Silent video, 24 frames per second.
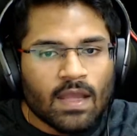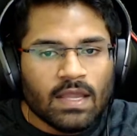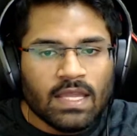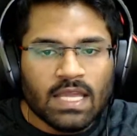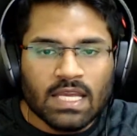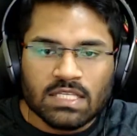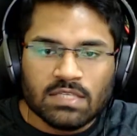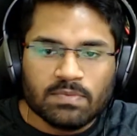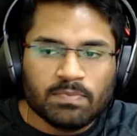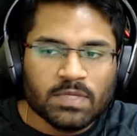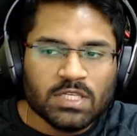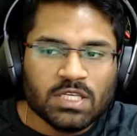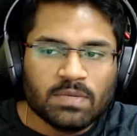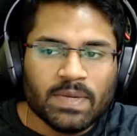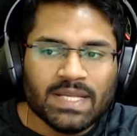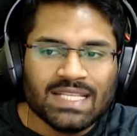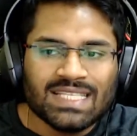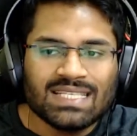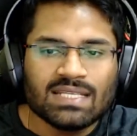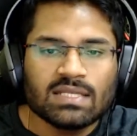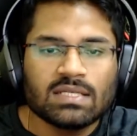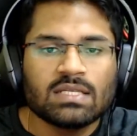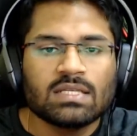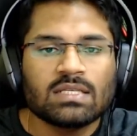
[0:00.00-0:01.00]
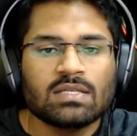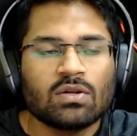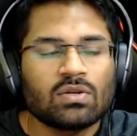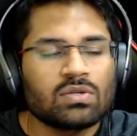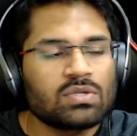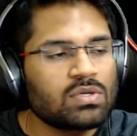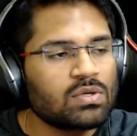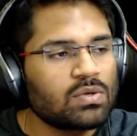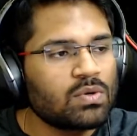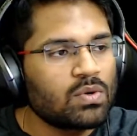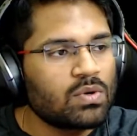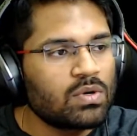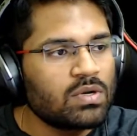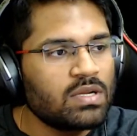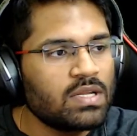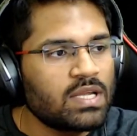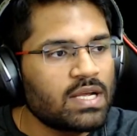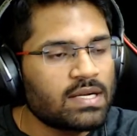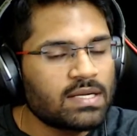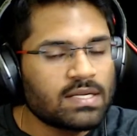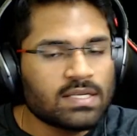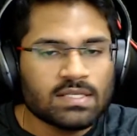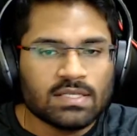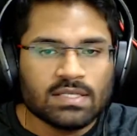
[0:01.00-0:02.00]
Yes, bishop h6 is also good.
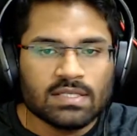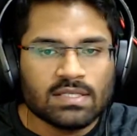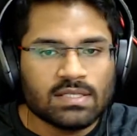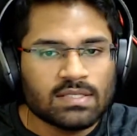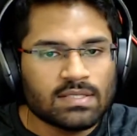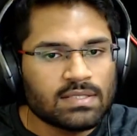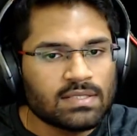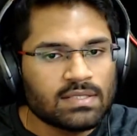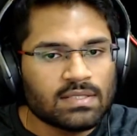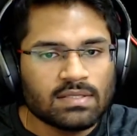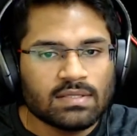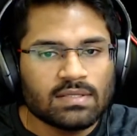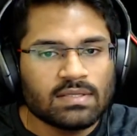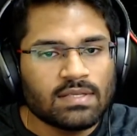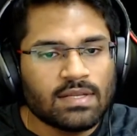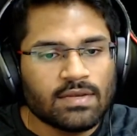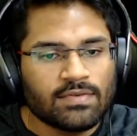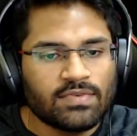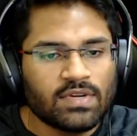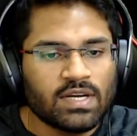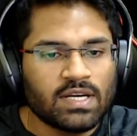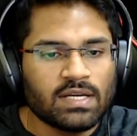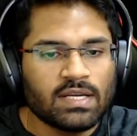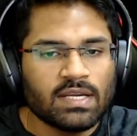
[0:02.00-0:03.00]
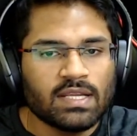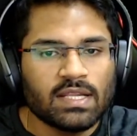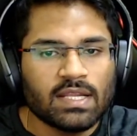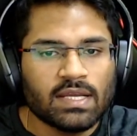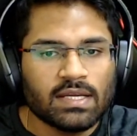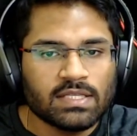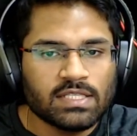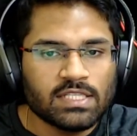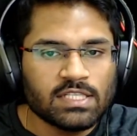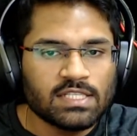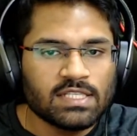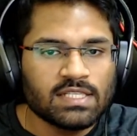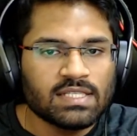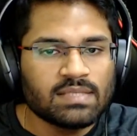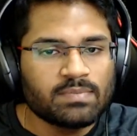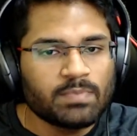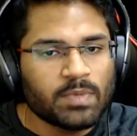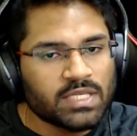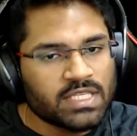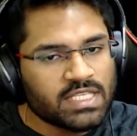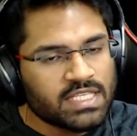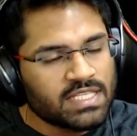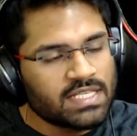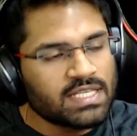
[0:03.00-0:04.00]
That is definitely like g6,
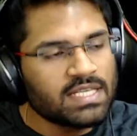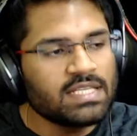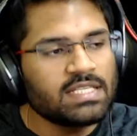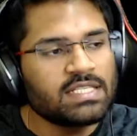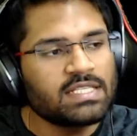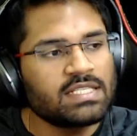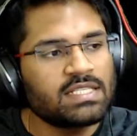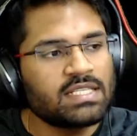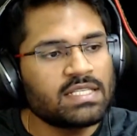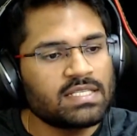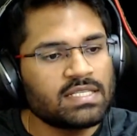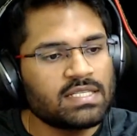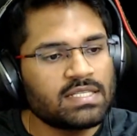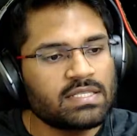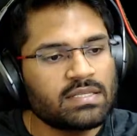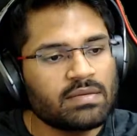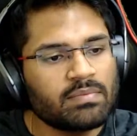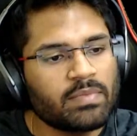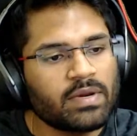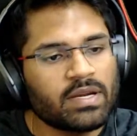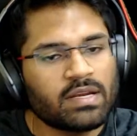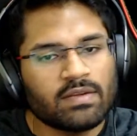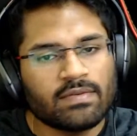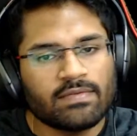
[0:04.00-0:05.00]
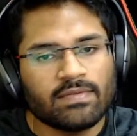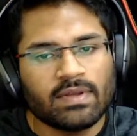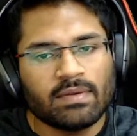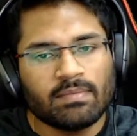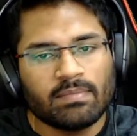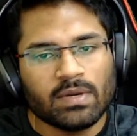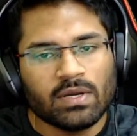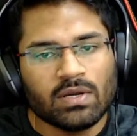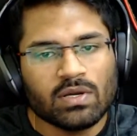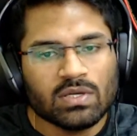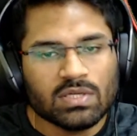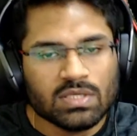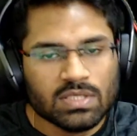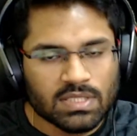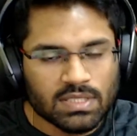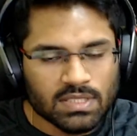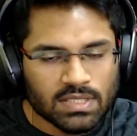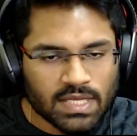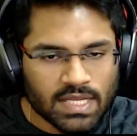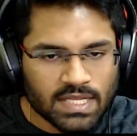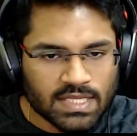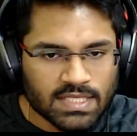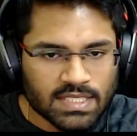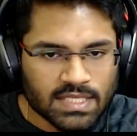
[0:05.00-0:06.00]
but still g6 is the better way
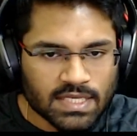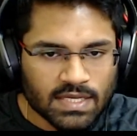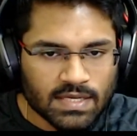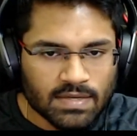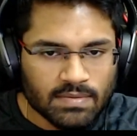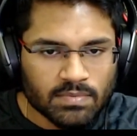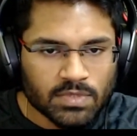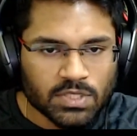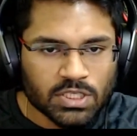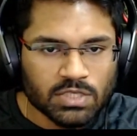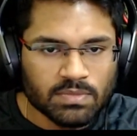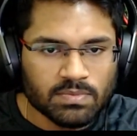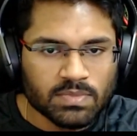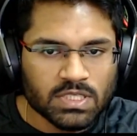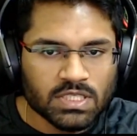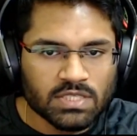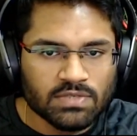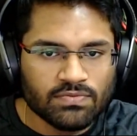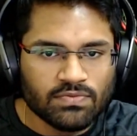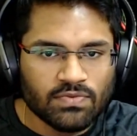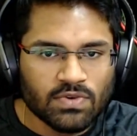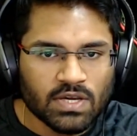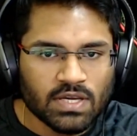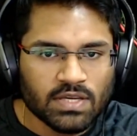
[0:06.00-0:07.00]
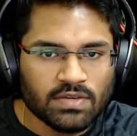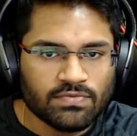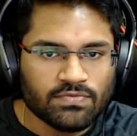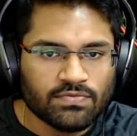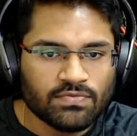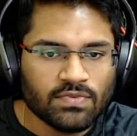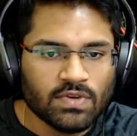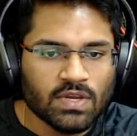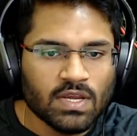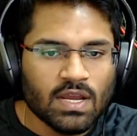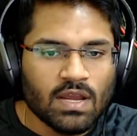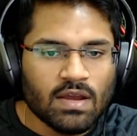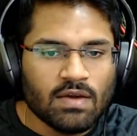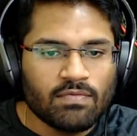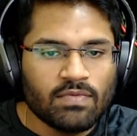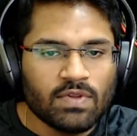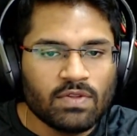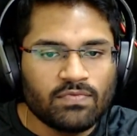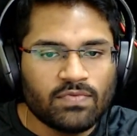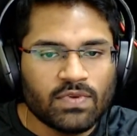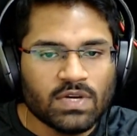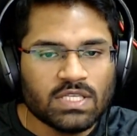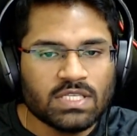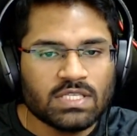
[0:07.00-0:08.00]
because let's say bishop g5.
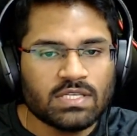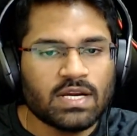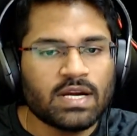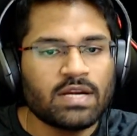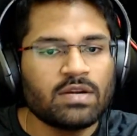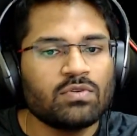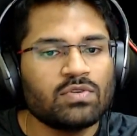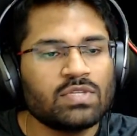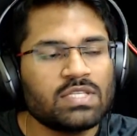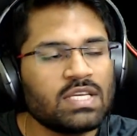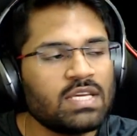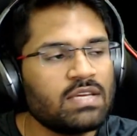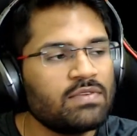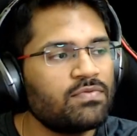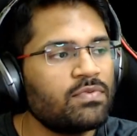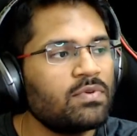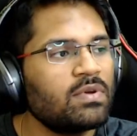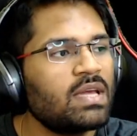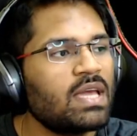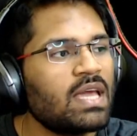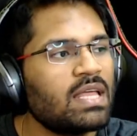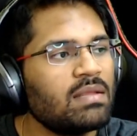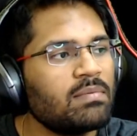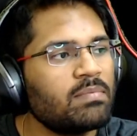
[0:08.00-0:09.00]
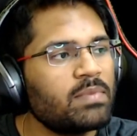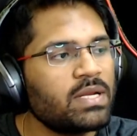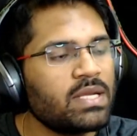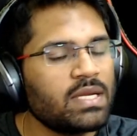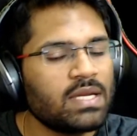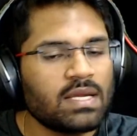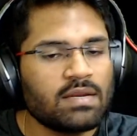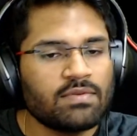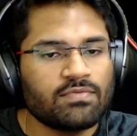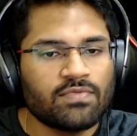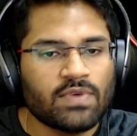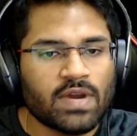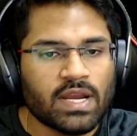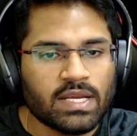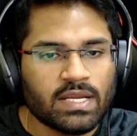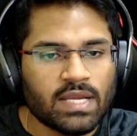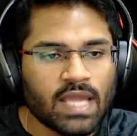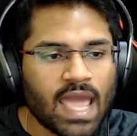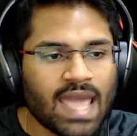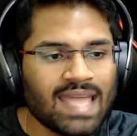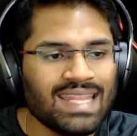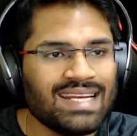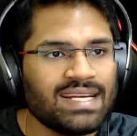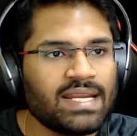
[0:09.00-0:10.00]
We'll first try to see if anybody can
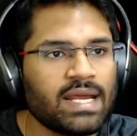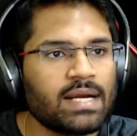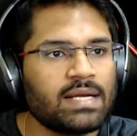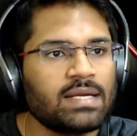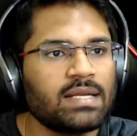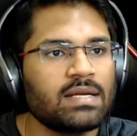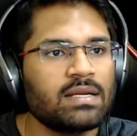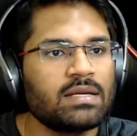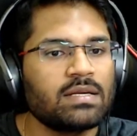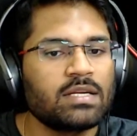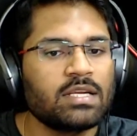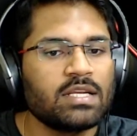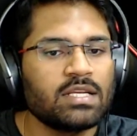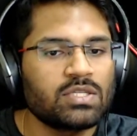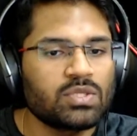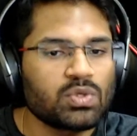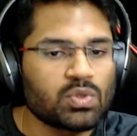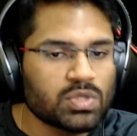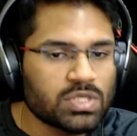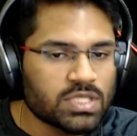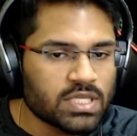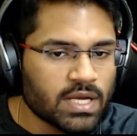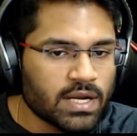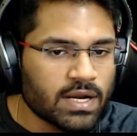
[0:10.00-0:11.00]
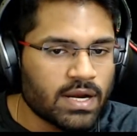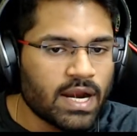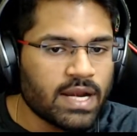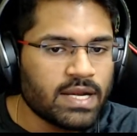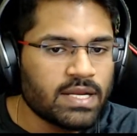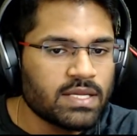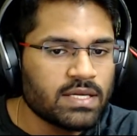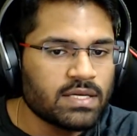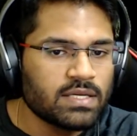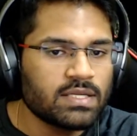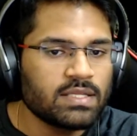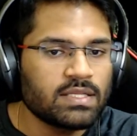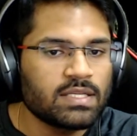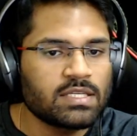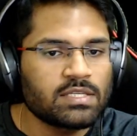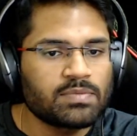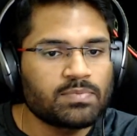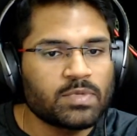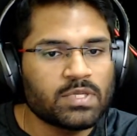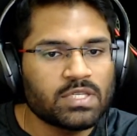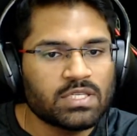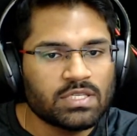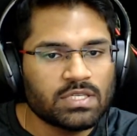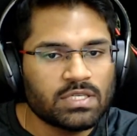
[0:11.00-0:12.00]
find any tactical resource right here in
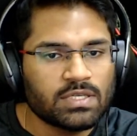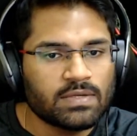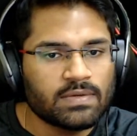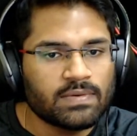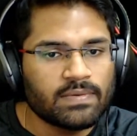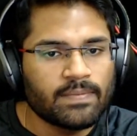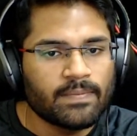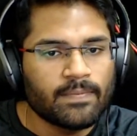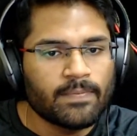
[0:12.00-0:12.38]
this position.